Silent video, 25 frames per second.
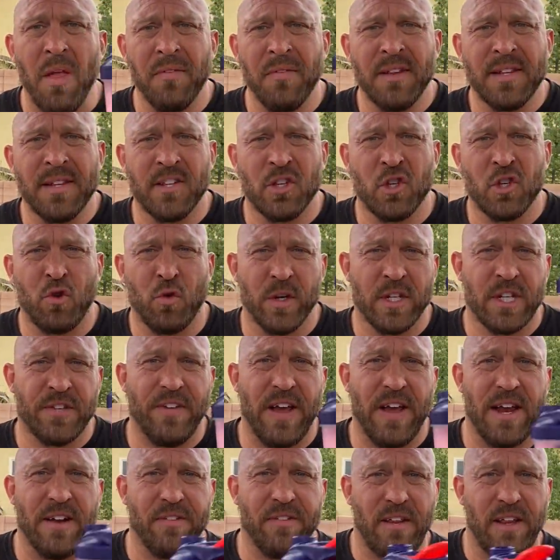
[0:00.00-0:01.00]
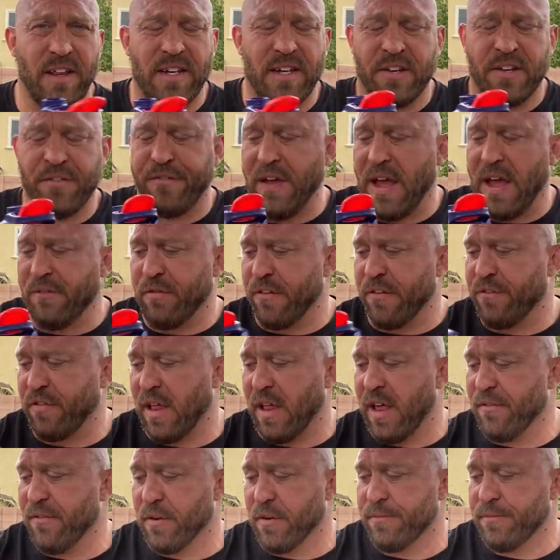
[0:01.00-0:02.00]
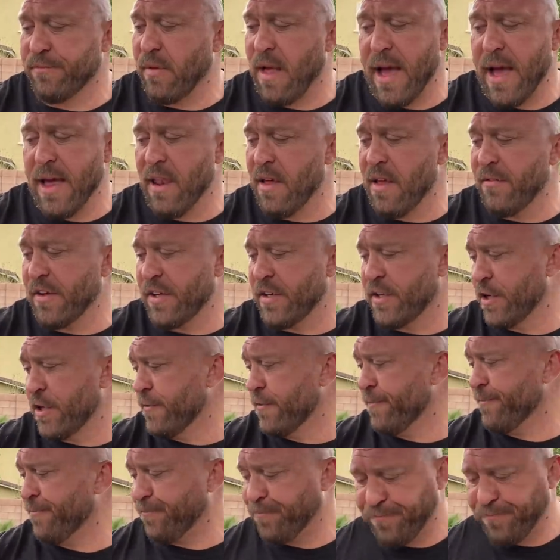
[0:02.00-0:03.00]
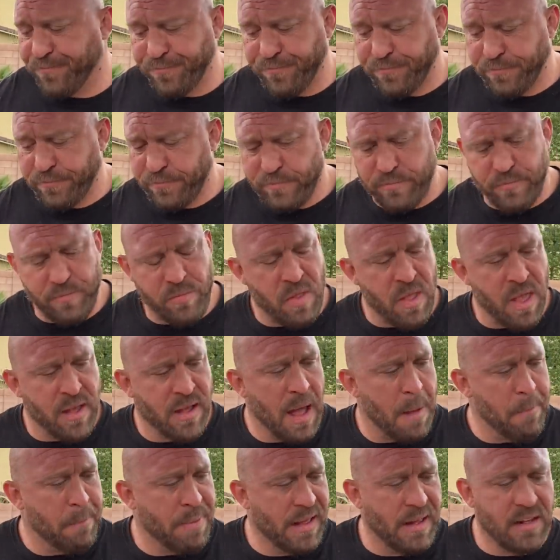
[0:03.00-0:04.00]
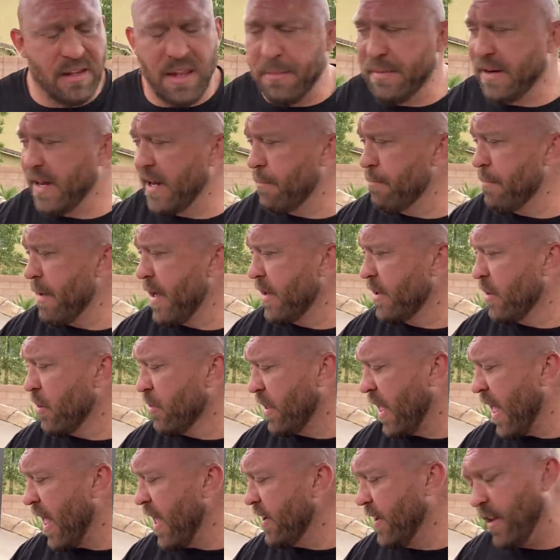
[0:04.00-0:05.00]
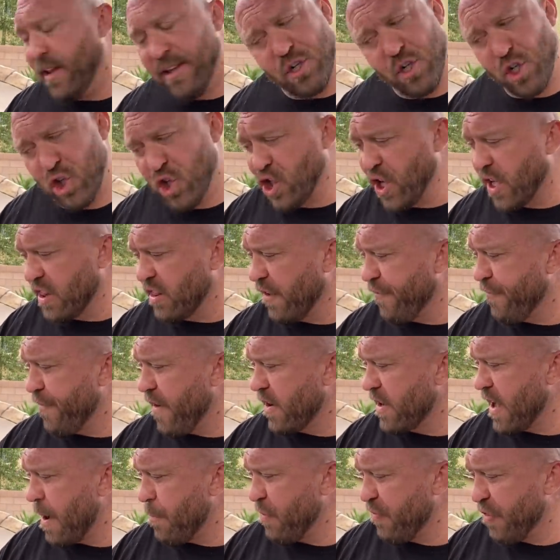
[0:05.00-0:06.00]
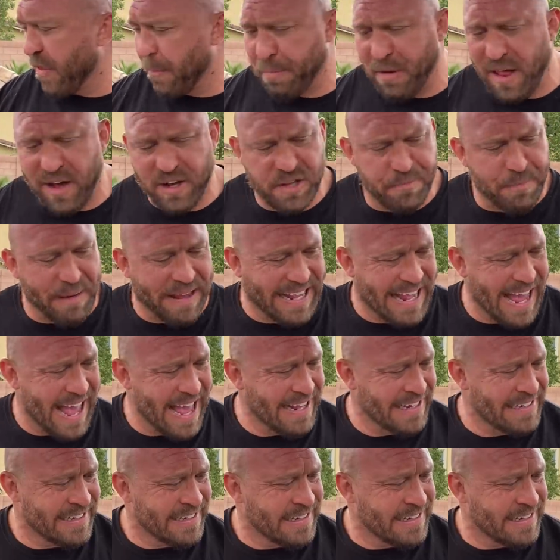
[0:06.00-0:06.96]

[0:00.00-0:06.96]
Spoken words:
This is Chris Van Vliet's favorite flavor. I love it too. You got pink lemonade, mango candy. Shut the fuck up with the plugs, big guy.